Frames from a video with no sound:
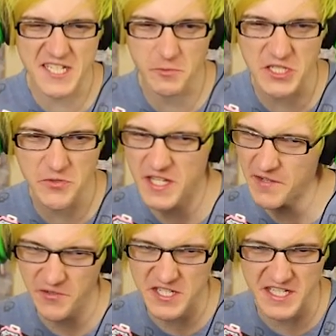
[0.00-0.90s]
This is what you
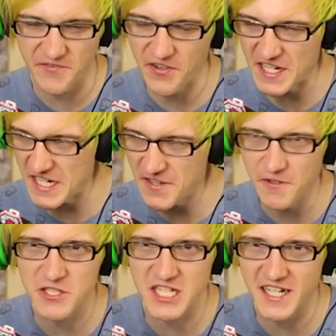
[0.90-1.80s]
get for, for eating
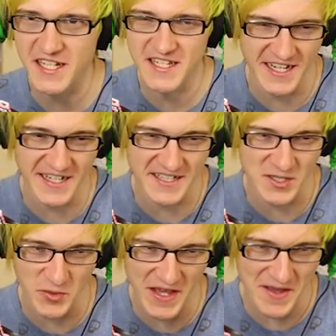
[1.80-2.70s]
those chicken
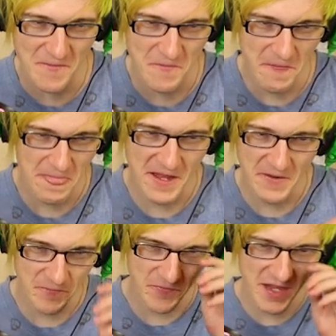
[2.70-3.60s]
nuggets, okay?
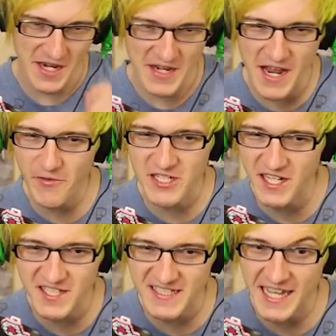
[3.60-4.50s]
Never
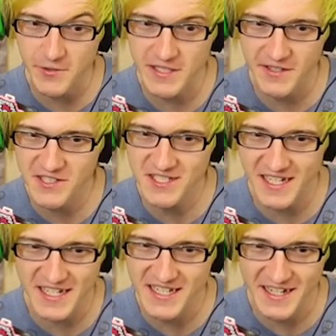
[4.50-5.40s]
touch a Tattletail's
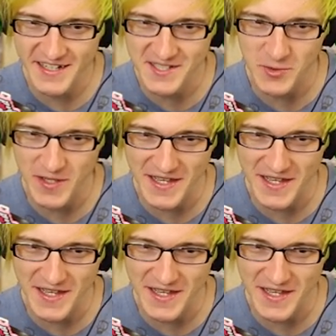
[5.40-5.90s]
chicken nuggets,